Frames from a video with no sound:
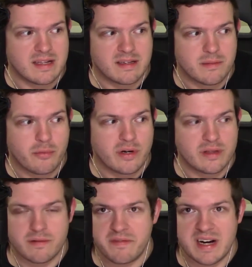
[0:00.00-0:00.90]
some point
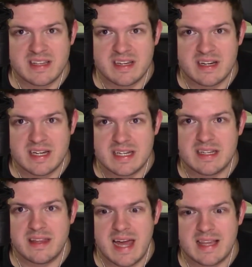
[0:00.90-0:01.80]
they're finally going to get to
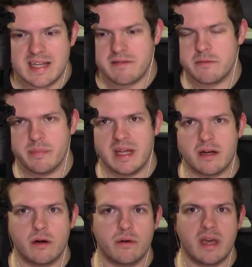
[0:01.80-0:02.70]
that level and be like,
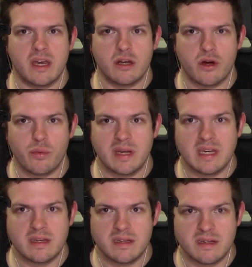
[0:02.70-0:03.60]
okay, no, we
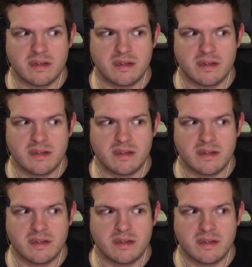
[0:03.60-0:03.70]
need to